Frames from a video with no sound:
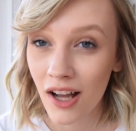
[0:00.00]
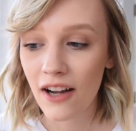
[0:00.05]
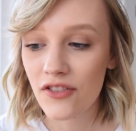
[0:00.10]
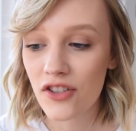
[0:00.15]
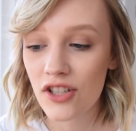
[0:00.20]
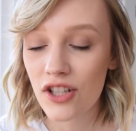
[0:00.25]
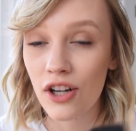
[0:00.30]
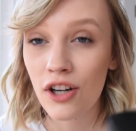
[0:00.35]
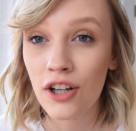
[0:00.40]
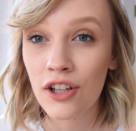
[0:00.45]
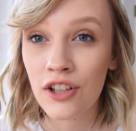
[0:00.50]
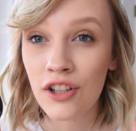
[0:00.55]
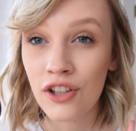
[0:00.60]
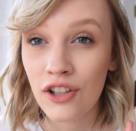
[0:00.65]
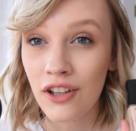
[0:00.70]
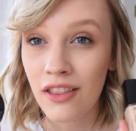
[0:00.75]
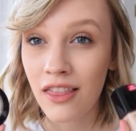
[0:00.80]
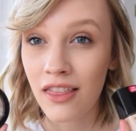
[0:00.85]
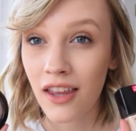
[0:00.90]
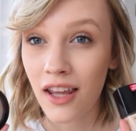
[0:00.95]
I've just heard
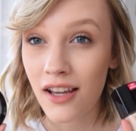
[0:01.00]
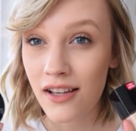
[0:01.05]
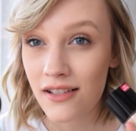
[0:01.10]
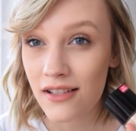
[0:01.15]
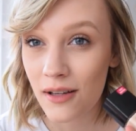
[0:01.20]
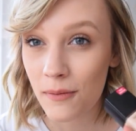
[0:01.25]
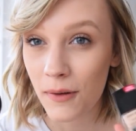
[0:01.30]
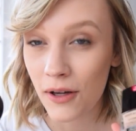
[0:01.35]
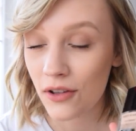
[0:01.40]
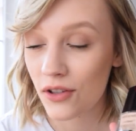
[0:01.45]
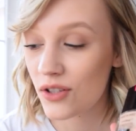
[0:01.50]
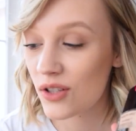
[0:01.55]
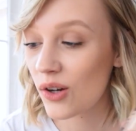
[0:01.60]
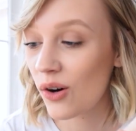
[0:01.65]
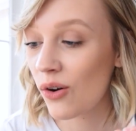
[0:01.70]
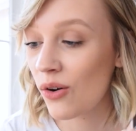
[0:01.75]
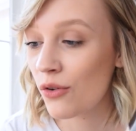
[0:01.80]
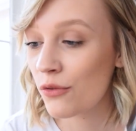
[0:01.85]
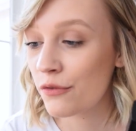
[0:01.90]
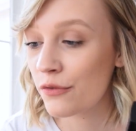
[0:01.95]
good things about this
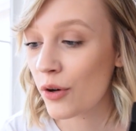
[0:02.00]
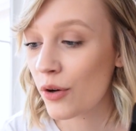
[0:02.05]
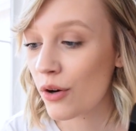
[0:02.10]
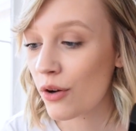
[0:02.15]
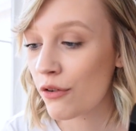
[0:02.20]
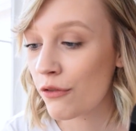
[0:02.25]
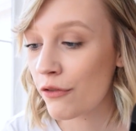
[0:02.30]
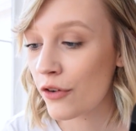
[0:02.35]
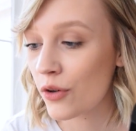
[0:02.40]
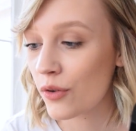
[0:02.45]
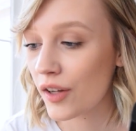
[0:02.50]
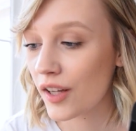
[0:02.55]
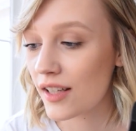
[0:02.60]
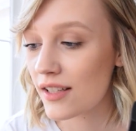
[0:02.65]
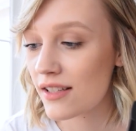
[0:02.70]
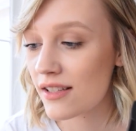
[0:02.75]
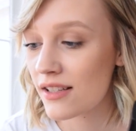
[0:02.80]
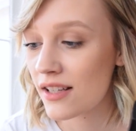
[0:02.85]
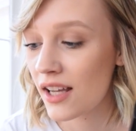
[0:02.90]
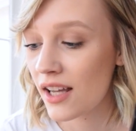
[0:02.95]
whole photo
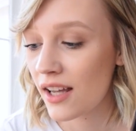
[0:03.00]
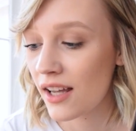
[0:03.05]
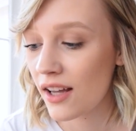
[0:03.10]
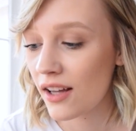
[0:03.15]
focus